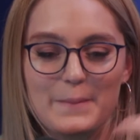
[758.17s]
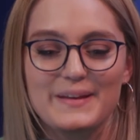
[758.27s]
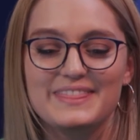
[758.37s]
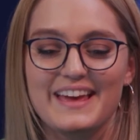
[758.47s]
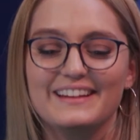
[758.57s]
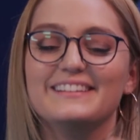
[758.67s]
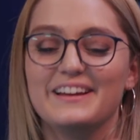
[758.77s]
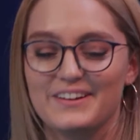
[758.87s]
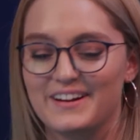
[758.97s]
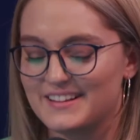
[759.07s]
But then
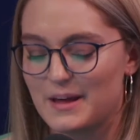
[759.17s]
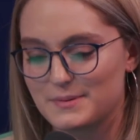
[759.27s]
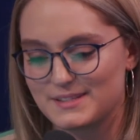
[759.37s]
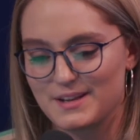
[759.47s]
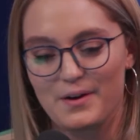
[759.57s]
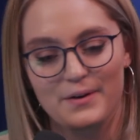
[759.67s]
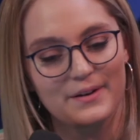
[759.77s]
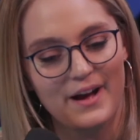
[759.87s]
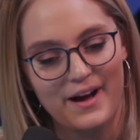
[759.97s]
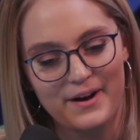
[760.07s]
later on in the
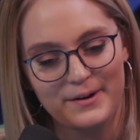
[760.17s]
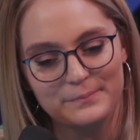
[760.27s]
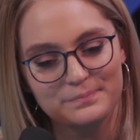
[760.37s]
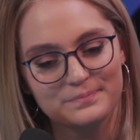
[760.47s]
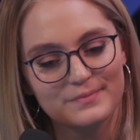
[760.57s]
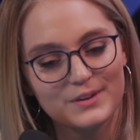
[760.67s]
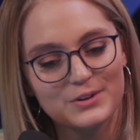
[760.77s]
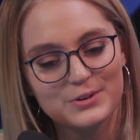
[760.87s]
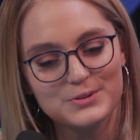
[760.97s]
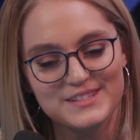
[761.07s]
episode,
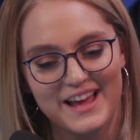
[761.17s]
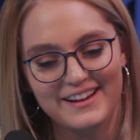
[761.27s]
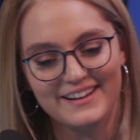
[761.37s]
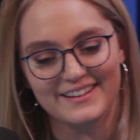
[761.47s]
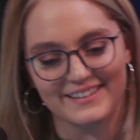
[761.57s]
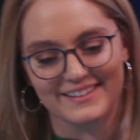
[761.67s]
who said it?